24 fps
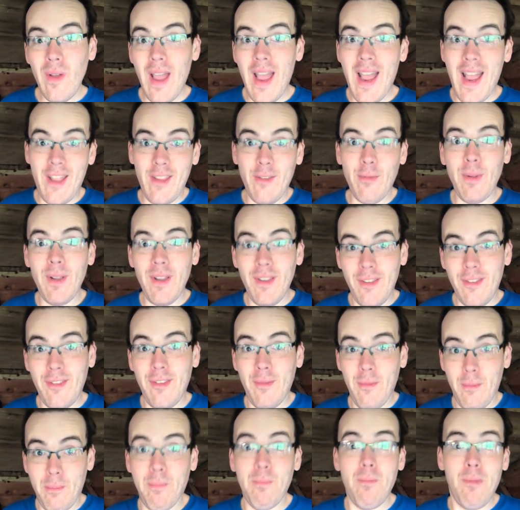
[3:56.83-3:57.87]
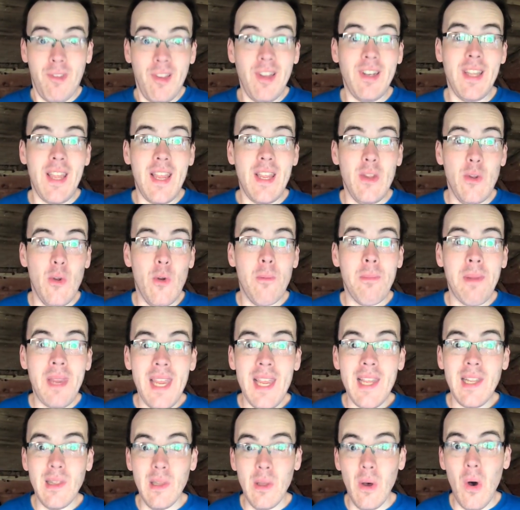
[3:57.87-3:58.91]
as well as studying
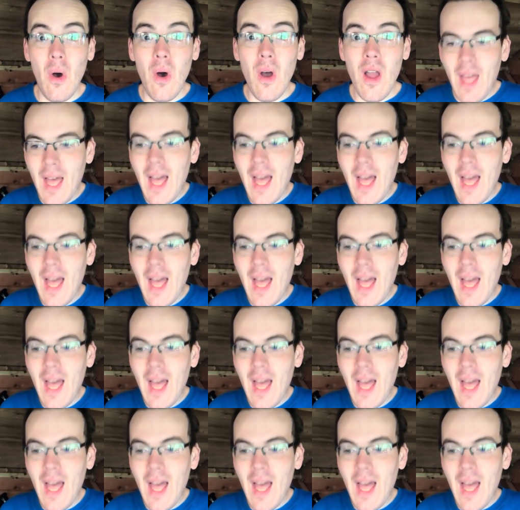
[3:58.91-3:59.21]
European law.